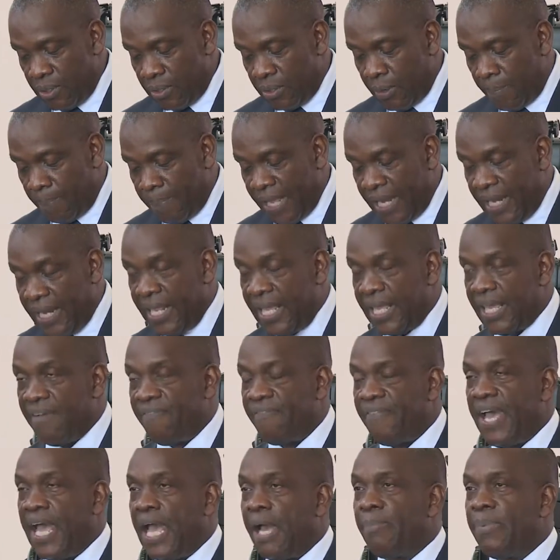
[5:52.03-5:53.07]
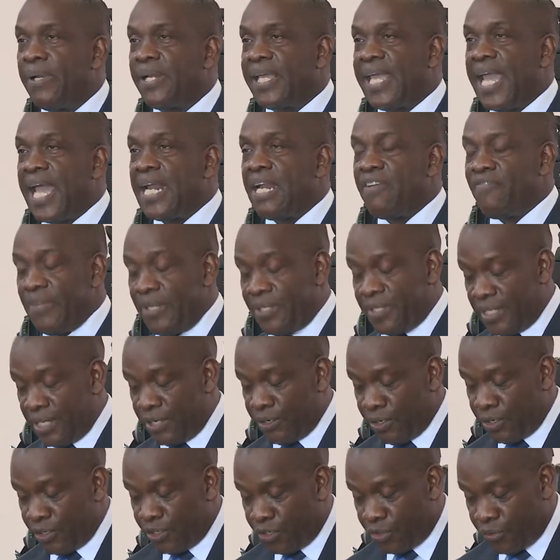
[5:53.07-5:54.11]
to building a viable cannabis
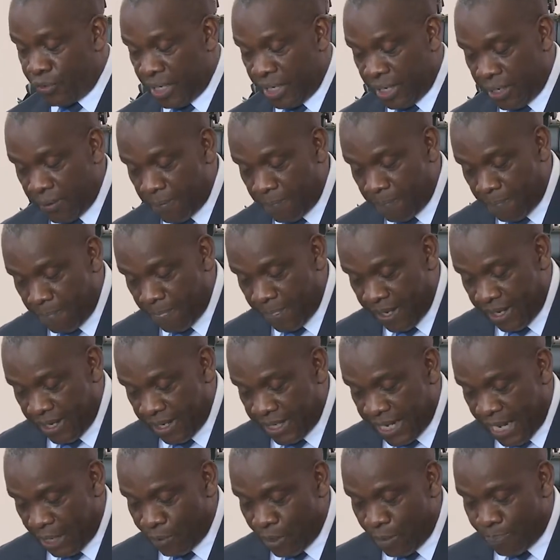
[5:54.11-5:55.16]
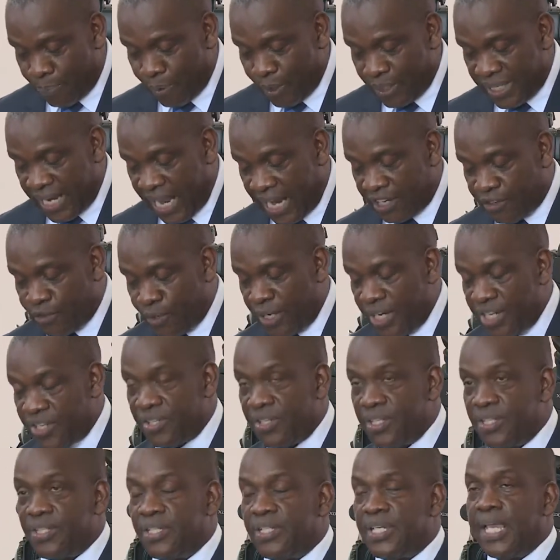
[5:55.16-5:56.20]
industry that will protect
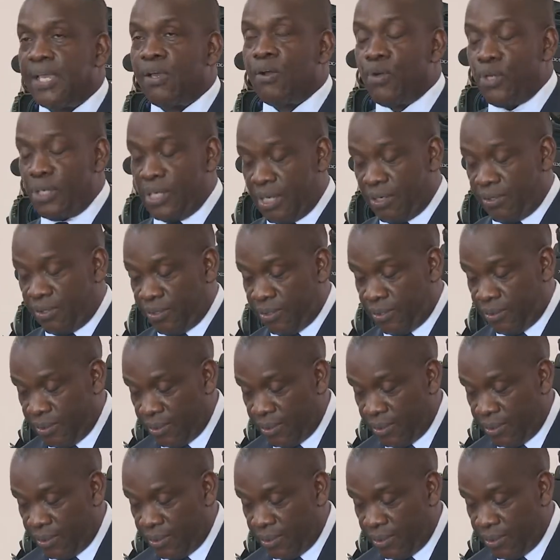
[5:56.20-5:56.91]
traditional stakeholders